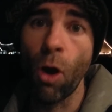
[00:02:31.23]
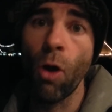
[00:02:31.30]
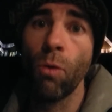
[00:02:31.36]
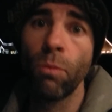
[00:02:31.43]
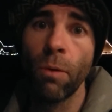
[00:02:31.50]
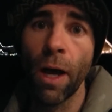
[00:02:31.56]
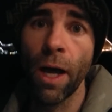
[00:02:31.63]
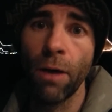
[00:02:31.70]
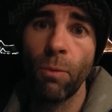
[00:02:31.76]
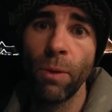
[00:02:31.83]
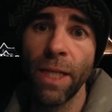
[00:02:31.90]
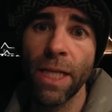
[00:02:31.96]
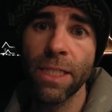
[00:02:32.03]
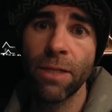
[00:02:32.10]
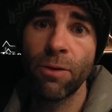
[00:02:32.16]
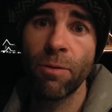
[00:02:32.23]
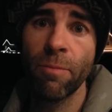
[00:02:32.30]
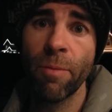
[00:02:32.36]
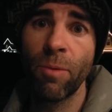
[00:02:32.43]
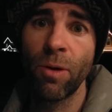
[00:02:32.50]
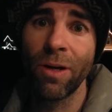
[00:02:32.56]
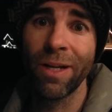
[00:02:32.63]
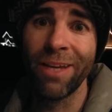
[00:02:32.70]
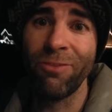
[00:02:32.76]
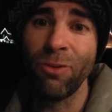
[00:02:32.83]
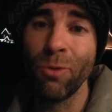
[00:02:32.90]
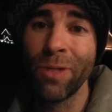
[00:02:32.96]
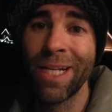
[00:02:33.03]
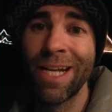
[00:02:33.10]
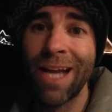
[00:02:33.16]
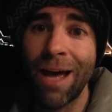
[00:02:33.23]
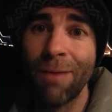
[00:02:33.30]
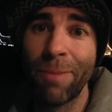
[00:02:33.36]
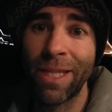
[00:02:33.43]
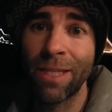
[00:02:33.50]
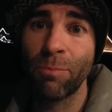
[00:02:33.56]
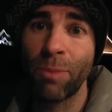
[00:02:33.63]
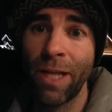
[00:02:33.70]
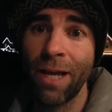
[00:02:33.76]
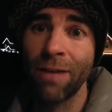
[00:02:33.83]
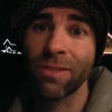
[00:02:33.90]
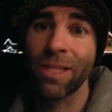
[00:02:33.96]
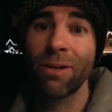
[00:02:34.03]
Oh, uh, one last thing to remember: if you did not make the playoffs,